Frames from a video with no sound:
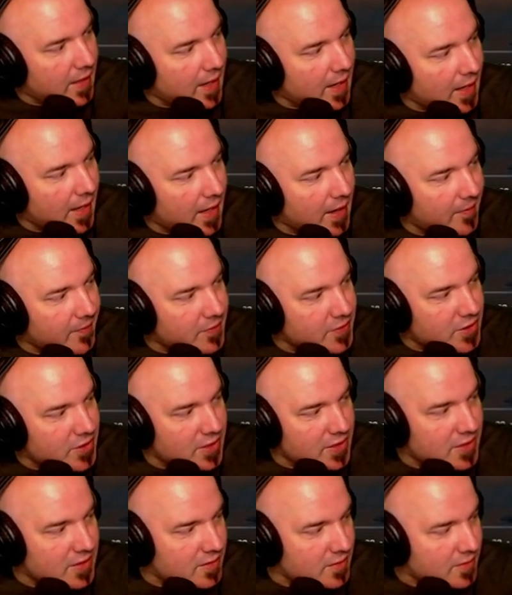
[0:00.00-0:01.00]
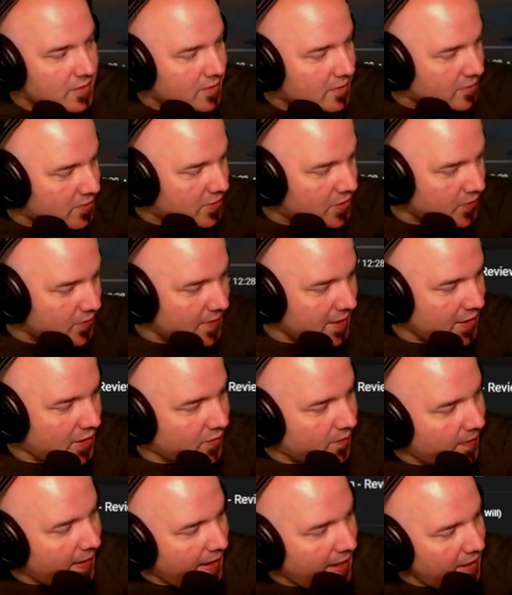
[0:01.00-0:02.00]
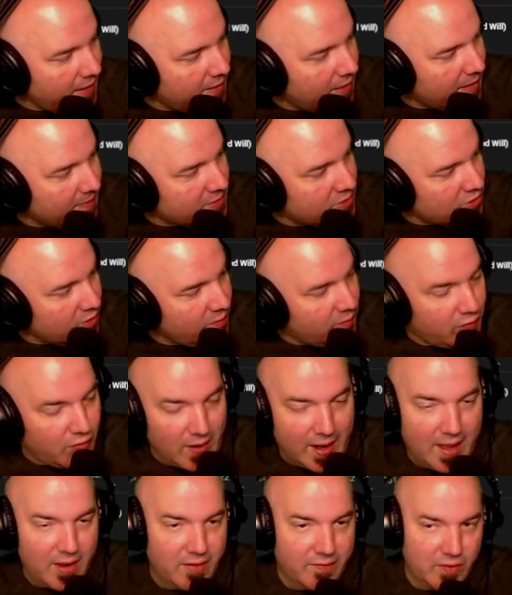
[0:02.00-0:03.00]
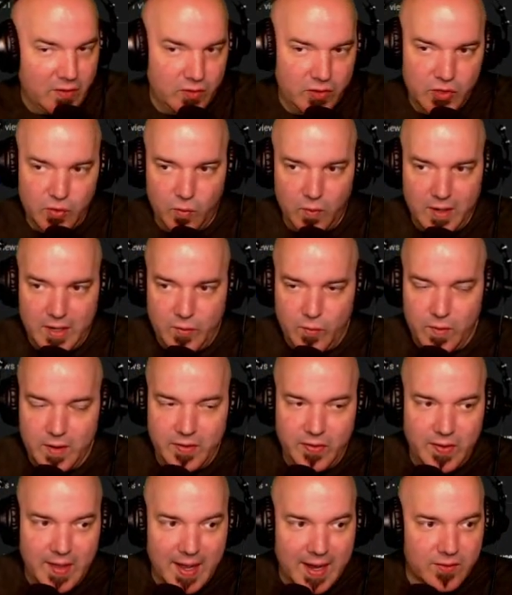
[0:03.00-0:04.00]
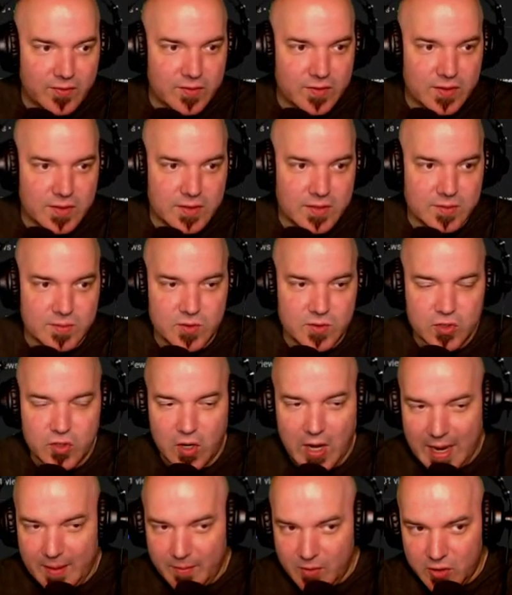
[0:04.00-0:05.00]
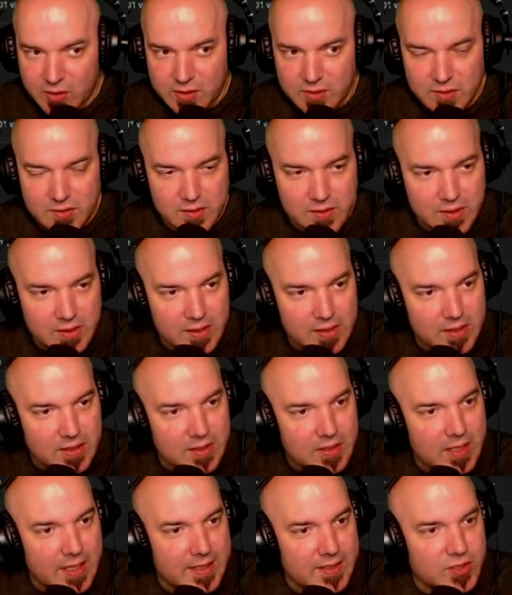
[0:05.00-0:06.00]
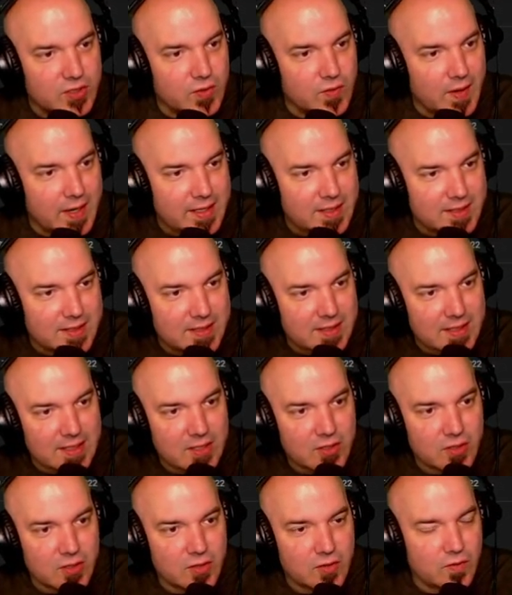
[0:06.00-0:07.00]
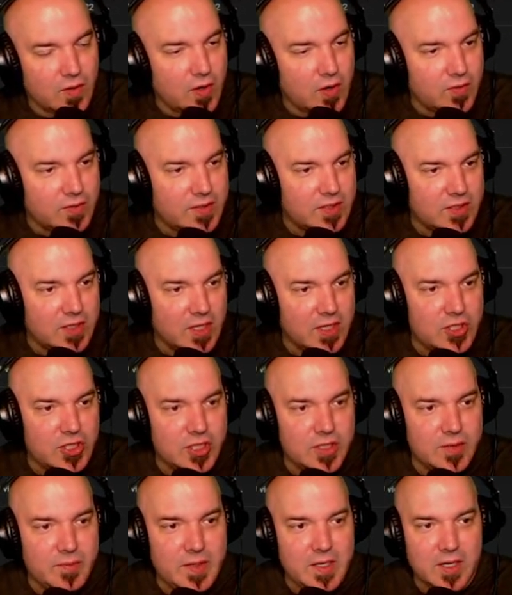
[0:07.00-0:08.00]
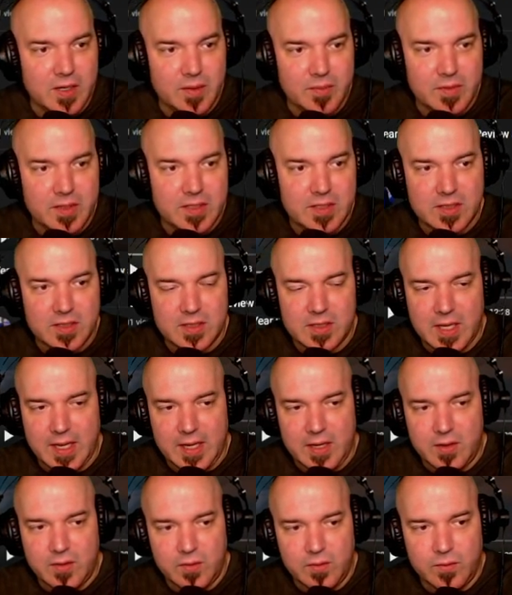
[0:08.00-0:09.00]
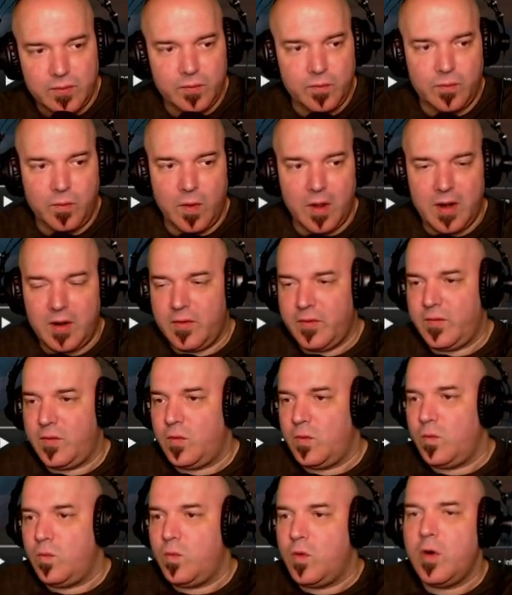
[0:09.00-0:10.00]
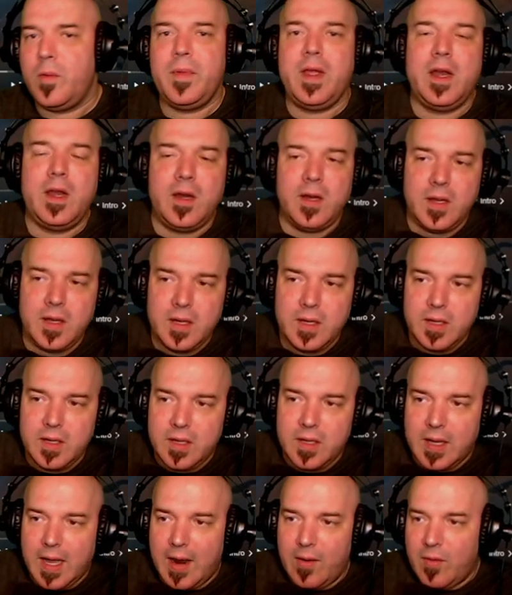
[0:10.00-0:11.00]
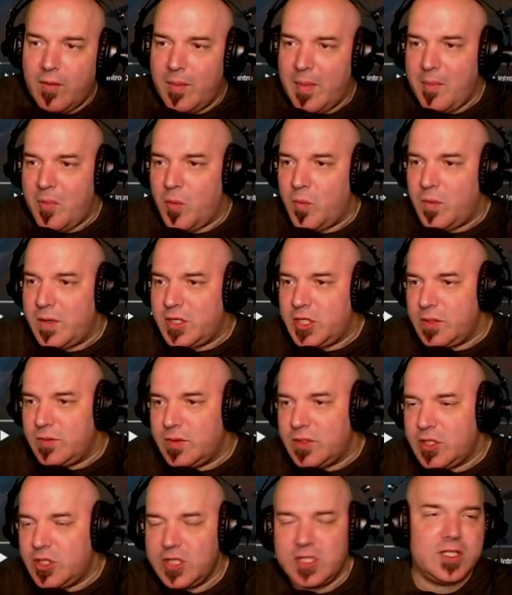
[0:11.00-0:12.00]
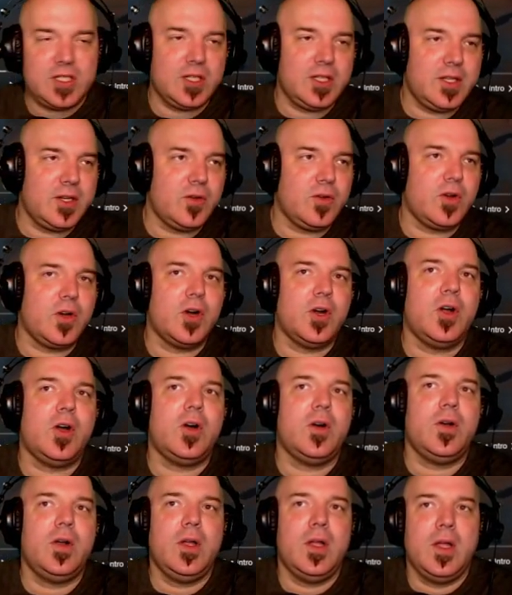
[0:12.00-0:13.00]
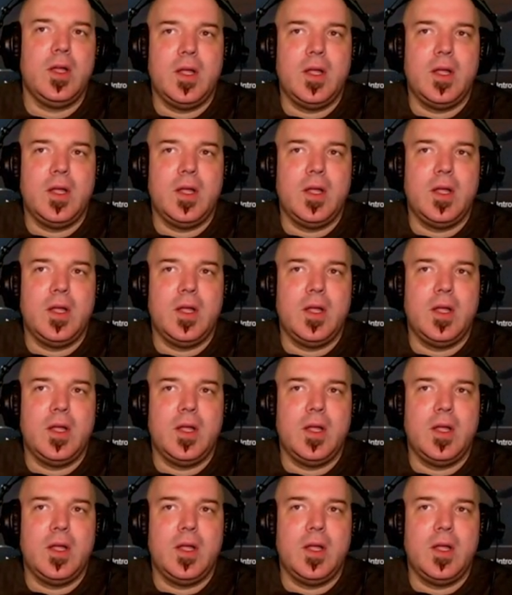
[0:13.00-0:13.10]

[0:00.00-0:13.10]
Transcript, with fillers: Uh, she's doing great. I'm so proud of her. 21,000 subscribers. It's great to see her grow as such and become this like wonderful woman. I remember when she was just a little girl